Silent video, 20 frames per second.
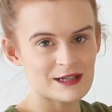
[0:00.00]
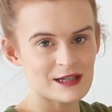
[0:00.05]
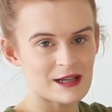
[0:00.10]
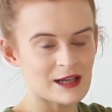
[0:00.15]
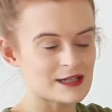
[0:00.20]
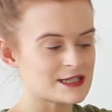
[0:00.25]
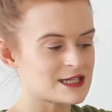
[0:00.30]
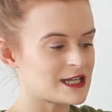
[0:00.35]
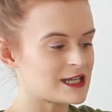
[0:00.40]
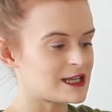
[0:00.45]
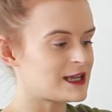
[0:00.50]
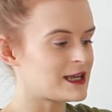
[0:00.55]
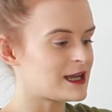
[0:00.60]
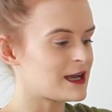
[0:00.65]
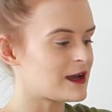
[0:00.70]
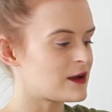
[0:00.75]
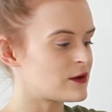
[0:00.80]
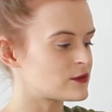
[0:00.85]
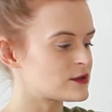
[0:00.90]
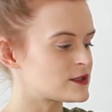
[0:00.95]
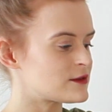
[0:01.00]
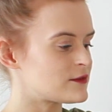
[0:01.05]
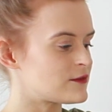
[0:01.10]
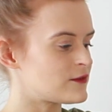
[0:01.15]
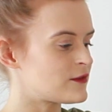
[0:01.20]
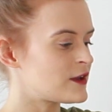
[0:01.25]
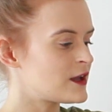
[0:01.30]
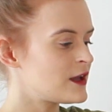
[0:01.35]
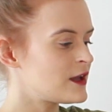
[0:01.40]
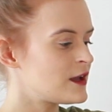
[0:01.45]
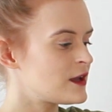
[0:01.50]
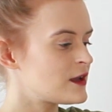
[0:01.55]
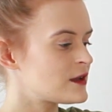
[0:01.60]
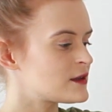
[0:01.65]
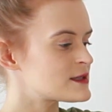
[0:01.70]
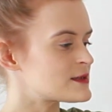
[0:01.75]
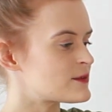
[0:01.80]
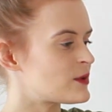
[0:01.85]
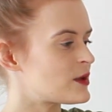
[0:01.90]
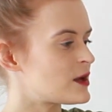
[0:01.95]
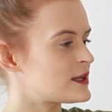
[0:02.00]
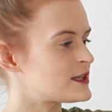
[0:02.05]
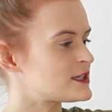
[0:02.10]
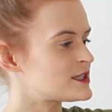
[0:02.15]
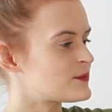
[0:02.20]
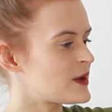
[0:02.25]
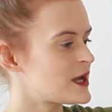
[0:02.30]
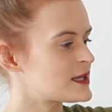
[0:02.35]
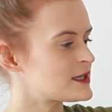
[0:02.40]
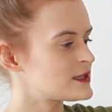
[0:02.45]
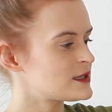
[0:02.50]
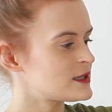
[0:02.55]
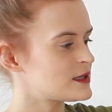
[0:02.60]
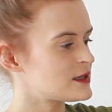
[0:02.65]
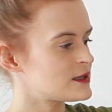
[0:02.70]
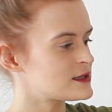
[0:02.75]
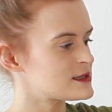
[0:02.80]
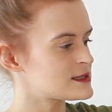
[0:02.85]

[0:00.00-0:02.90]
like taking it out of supply and demand.